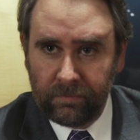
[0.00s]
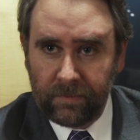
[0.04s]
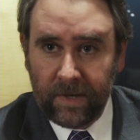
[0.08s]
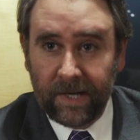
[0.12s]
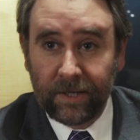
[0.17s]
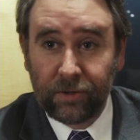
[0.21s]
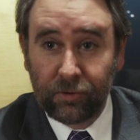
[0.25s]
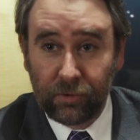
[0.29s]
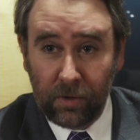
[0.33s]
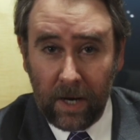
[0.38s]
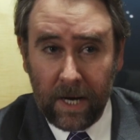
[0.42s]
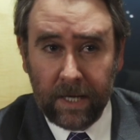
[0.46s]

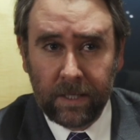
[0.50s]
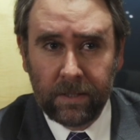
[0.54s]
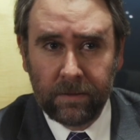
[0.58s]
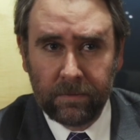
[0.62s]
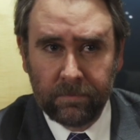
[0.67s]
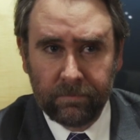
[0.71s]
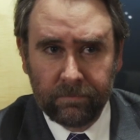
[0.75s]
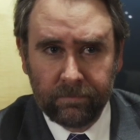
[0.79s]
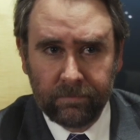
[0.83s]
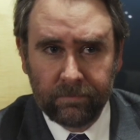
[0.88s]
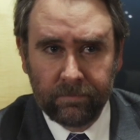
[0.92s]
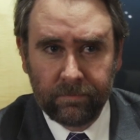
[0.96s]
That's right.
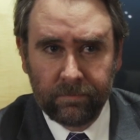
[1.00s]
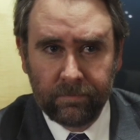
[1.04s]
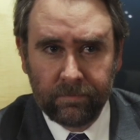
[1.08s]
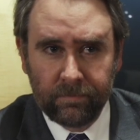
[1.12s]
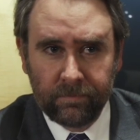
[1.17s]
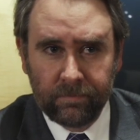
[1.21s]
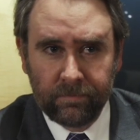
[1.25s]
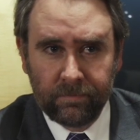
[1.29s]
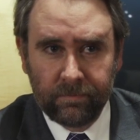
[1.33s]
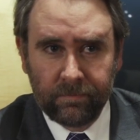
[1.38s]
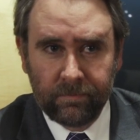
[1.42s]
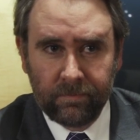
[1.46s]

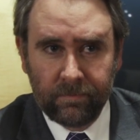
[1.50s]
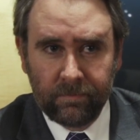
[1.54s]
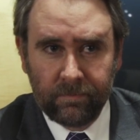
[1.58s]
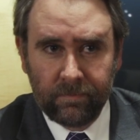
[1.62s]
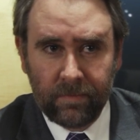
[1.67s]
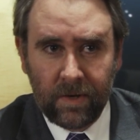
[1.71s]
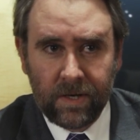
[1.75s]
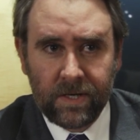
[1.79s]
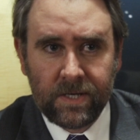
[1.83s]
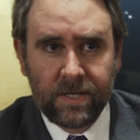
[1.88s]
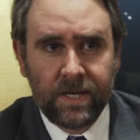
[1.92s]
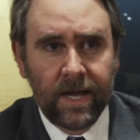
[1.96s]

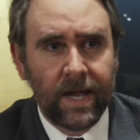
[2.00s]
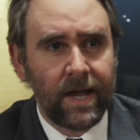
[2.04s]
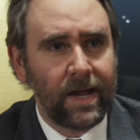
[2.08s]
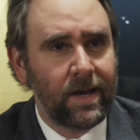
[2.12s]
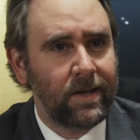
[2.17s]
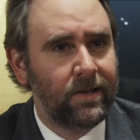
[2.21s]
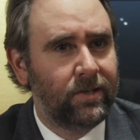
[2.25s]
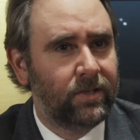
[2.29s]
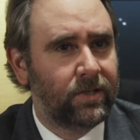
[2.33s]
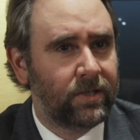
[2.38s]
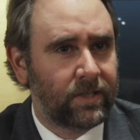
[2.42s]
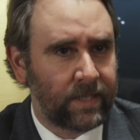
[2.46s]

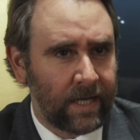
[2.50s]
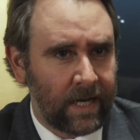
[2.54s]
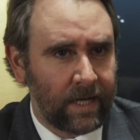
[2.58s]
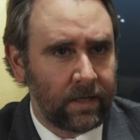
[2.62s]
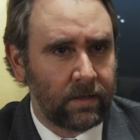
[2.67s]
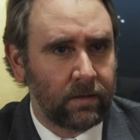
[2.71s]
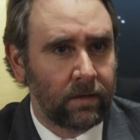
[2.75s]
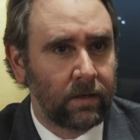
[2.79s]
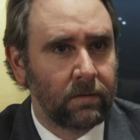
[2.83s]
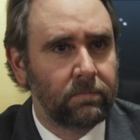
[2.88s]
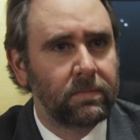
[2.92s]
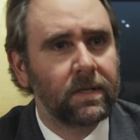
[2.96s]
Dead
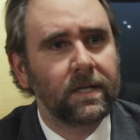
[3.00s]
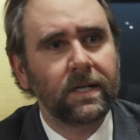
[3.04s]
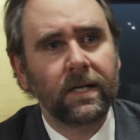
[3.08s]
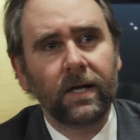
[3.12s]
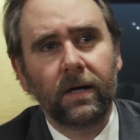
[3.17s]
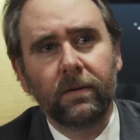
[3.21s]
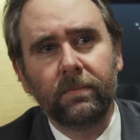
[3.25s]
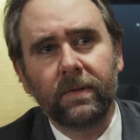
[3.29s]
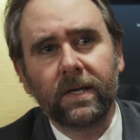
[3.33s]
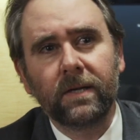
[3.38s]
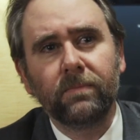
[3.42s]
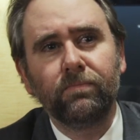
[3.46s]
set on
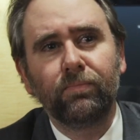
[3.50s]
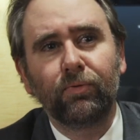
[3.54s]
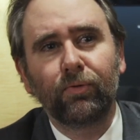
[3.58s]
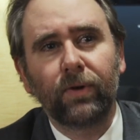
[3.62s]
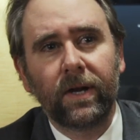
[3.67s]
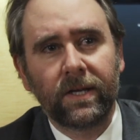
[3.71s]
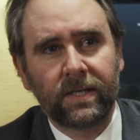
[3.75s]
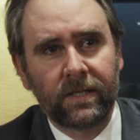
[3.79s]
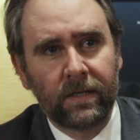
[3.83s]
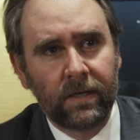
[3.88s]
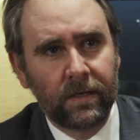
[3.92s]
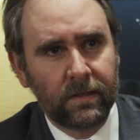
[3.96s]
becoming
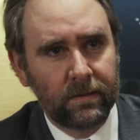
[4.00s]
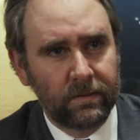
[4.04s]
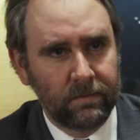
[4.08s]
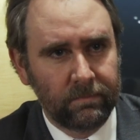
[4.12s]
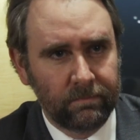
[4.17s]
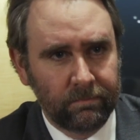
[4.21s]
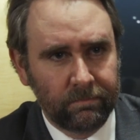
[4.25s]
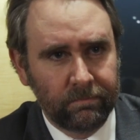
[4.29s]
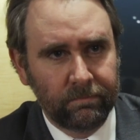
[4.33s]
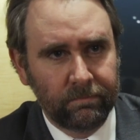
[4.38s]
president